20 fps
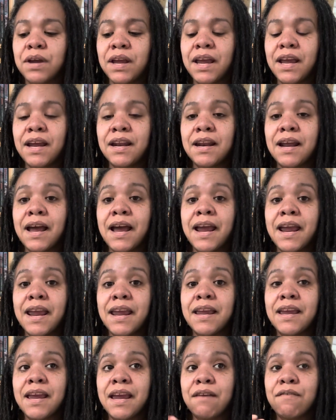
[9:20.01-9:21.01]
and I
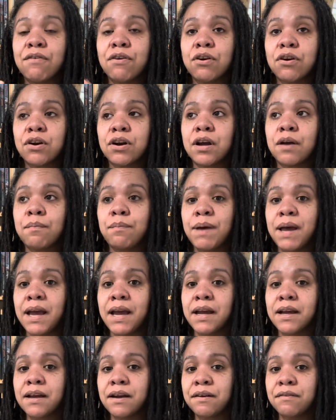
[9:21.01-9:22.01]
gave her a
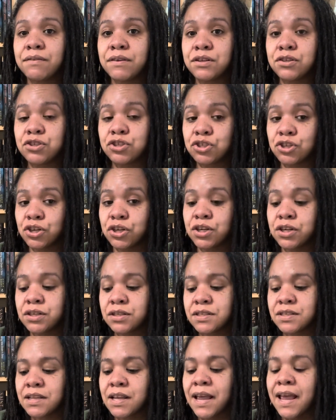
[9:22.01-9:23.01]
bag of his
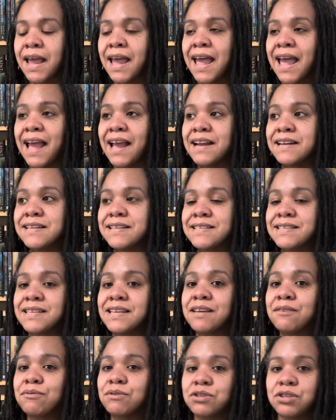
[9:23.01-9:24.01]
shirts to
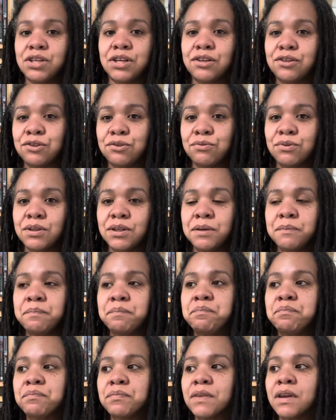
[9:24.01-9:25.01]
see what she could do with them.